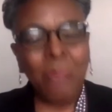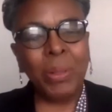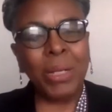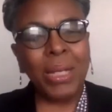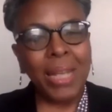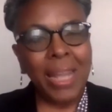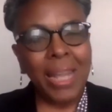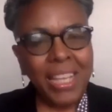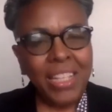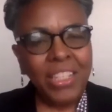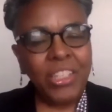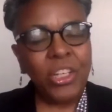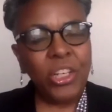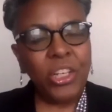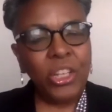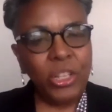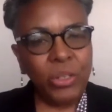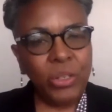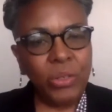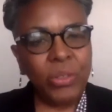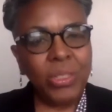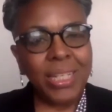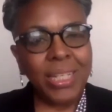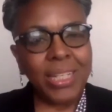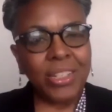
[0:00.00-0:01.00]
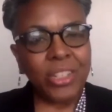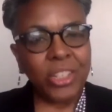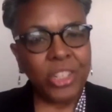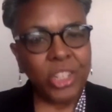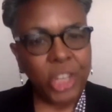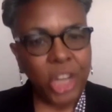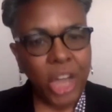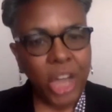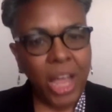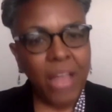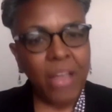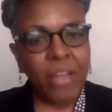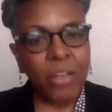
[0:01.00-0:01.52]
But Langston Hughes, as a
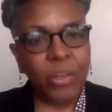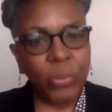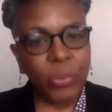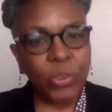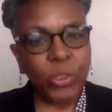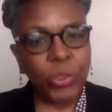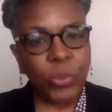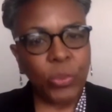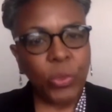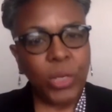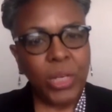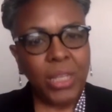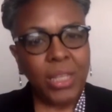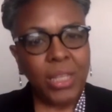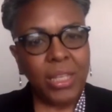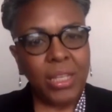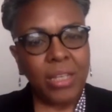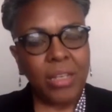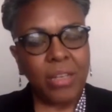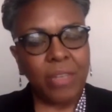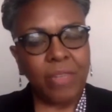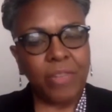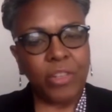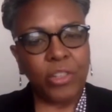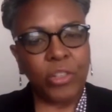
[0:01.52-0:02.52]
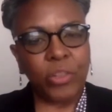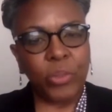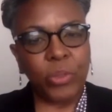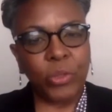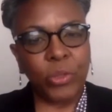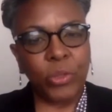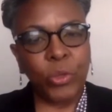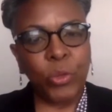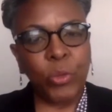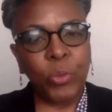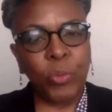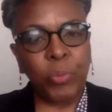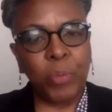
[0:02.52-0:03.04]
child, was one of the
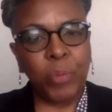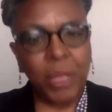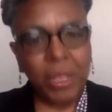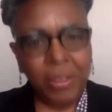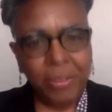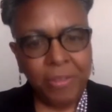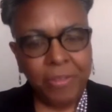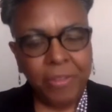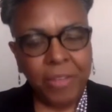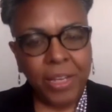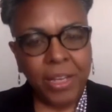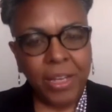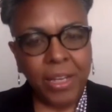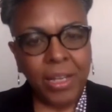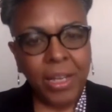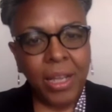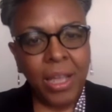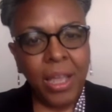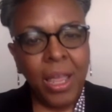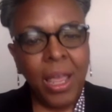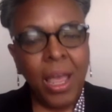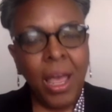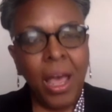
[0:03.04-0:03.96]
individuals who benefited